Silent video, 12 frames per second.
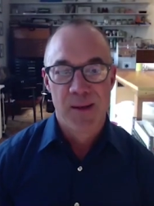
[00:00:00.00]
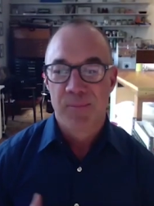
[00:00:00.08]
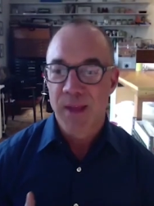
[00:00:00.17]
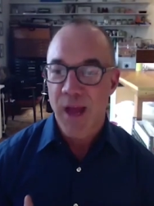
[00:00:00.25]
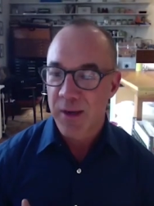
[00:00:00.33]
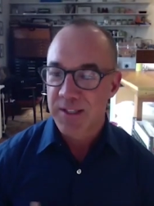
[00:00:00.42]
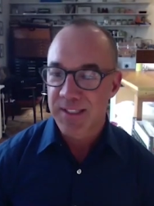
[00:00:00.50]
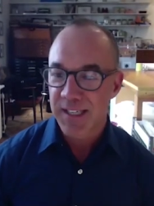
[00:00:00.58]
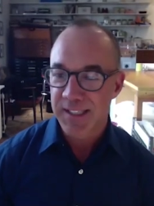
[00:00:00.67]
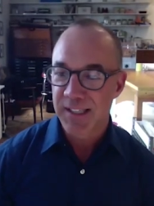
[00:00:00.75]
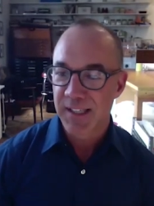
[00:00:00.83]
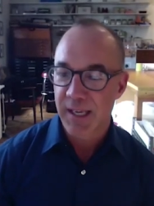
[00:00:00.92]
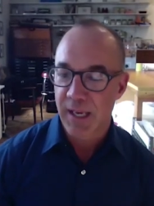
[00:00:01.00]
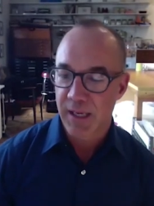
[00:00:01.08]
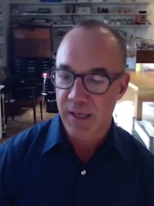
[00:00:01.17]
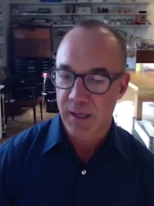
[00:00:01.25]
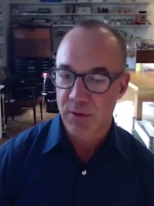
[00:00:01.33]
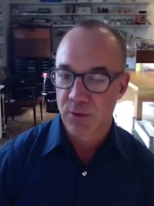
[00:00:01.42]
now, it's technically
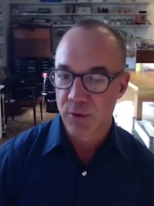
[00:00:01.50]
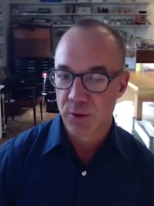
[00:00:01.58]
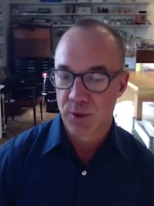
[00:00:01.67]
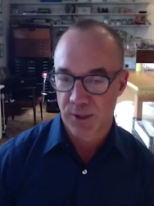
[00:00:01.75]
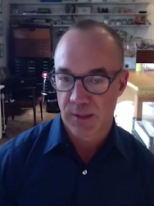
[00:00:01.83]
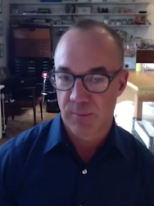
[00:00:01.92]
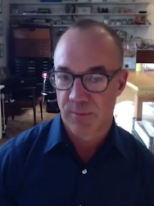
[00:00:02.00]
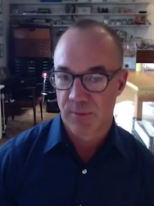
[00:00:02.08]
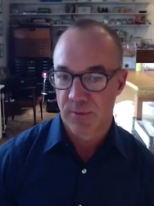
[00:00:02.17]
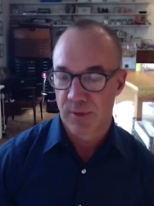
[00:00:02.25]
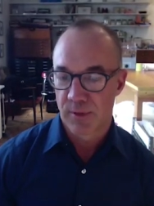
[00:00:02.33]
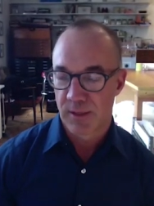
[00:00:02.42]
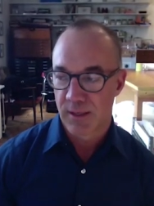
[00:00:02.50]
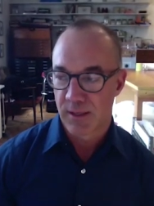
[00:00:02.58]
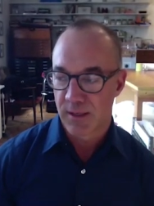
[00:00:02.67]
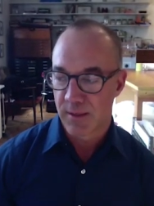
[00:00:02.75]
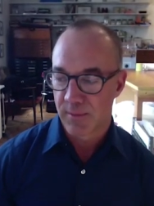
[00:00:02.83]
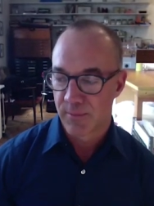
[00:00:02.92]
a, a cruise ship
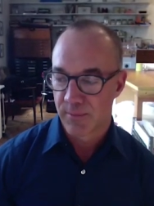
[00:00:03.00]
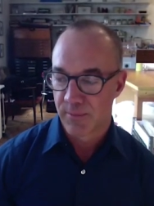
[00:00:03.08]
uh,